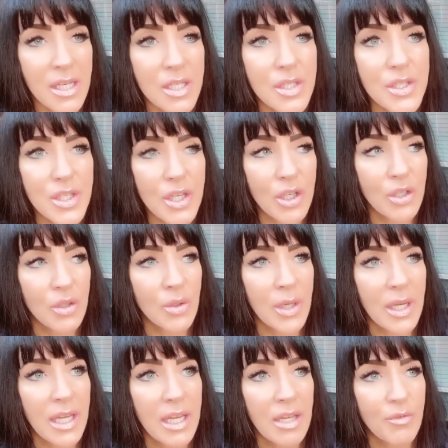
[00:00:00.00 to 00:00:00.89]

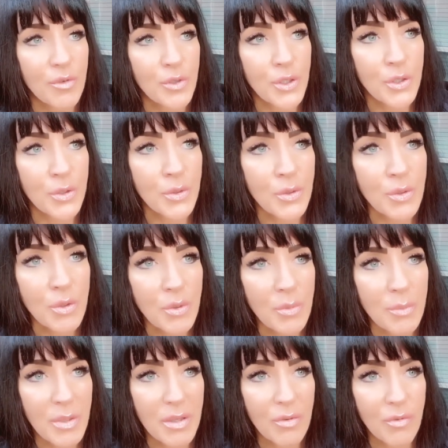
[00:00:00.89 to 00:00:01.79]
So if you,
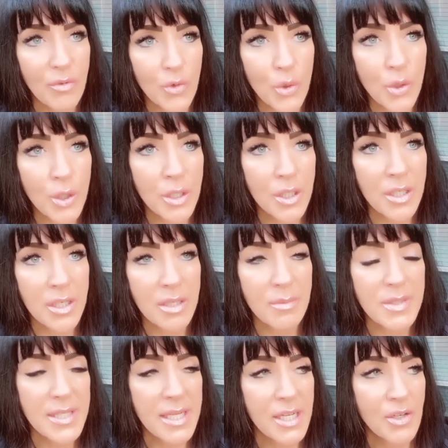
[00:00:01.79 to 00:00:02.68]
before,
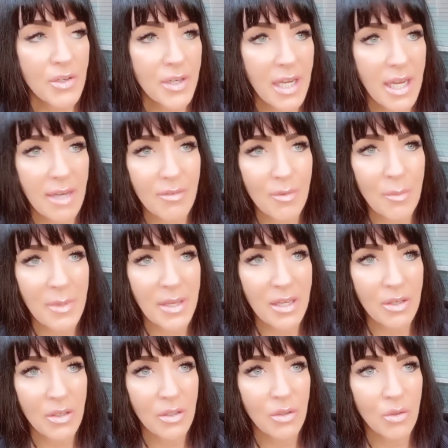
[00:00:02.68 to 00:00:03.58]
say you're gonna have a
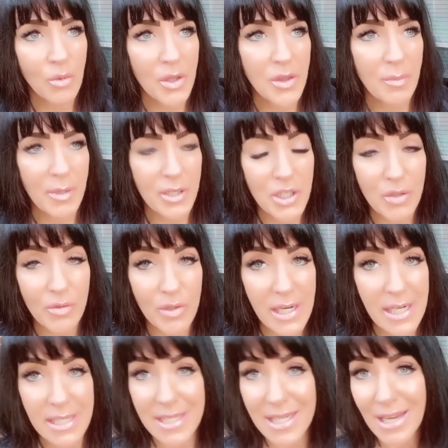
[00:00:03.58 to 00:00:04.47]
meal with a bunch of
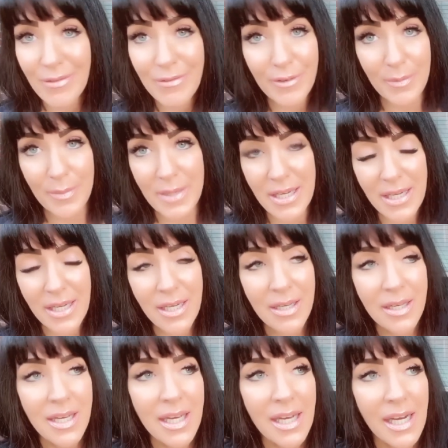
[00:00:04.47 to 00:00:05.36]
rice, and for me,
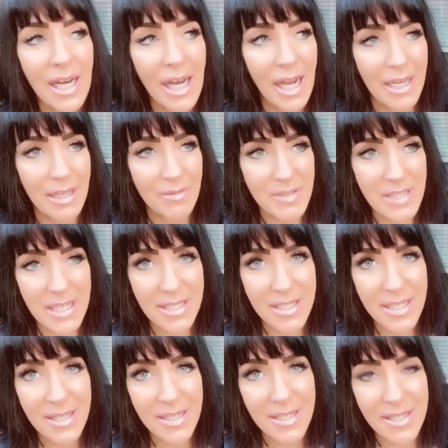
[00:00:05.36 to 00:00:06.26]
I have
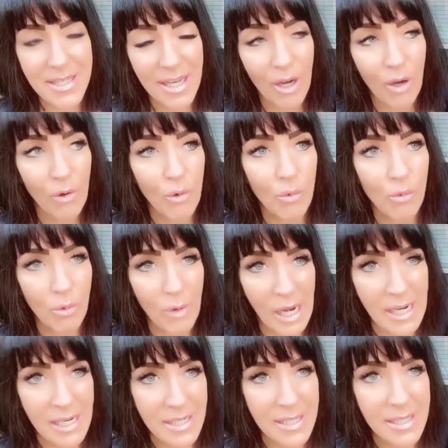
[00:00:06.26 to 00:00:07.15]
tested this out.
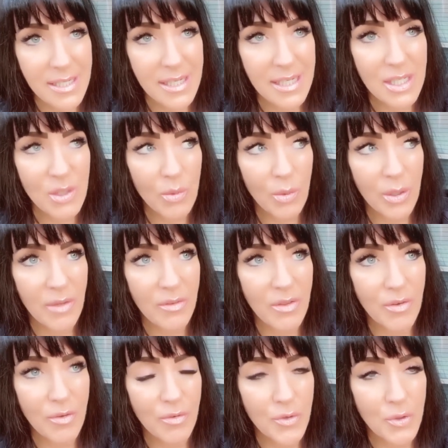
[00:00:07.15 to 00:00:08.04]
Rice is one of
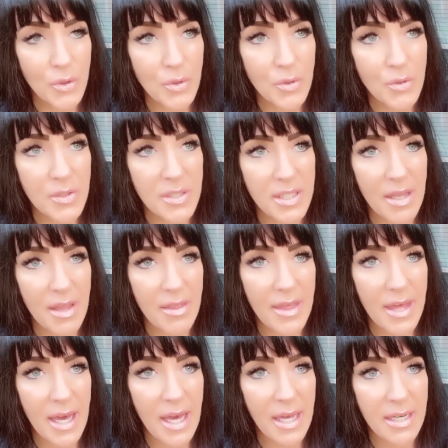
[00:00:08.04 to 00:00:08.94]
the foods
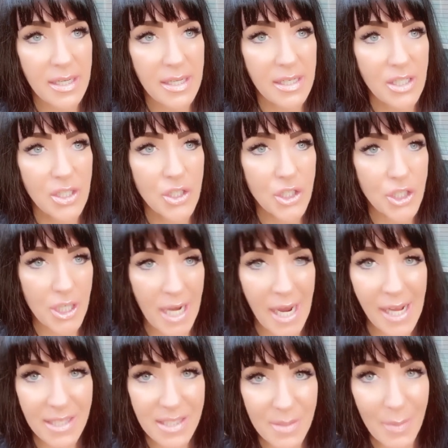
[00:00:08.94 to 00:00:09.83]
that
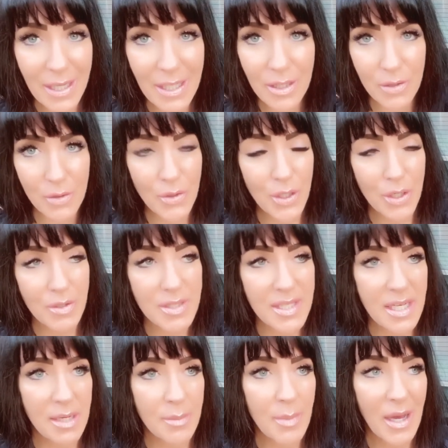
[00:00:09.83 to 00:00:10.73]
jacks my
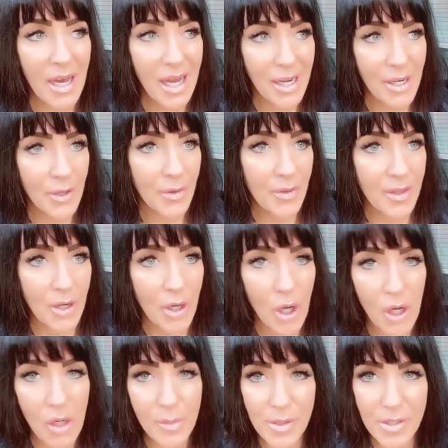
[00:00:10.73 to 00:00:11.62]
glucose up higher than
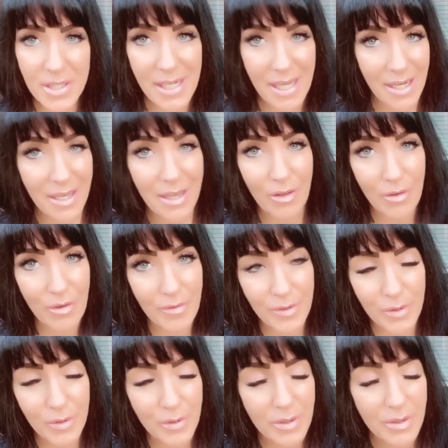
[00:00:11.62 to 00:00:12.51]
almost any other
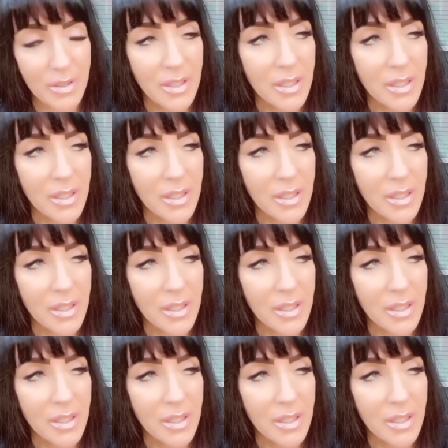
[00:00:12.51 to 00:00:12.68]
food.